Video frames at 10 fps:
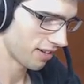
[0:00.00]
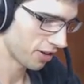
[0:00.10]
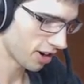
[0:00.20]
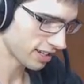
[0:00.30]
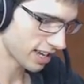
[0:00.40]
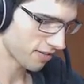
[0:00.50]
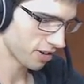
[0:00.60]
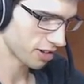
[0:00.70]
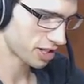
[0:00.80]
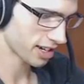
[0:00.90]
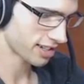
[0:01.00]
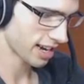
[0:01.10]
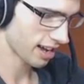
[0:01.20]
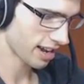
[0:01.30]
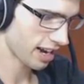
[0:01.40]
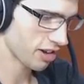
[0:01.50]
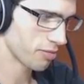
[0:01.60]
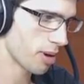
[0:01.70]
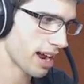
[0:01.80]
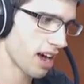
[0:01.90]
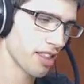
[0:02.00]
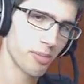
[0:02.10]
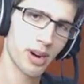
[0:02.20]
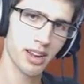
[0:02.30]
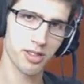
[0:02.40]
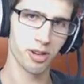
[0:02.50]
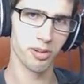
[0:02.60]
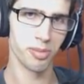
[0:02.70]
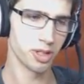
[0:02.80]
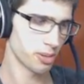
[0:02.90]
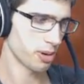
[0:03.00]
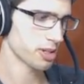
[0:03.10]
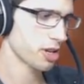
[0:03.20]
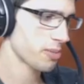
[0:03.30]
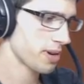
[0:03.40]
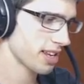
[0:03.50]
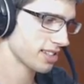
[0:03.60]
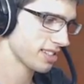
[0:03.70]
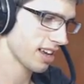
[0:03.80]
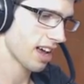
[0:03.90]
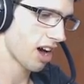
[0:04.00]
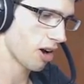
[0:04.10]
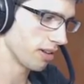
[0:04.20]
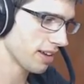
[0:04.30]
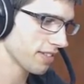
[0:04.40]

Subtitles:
If you guys have not checked out any of my other breakthrough booster box openings, I'll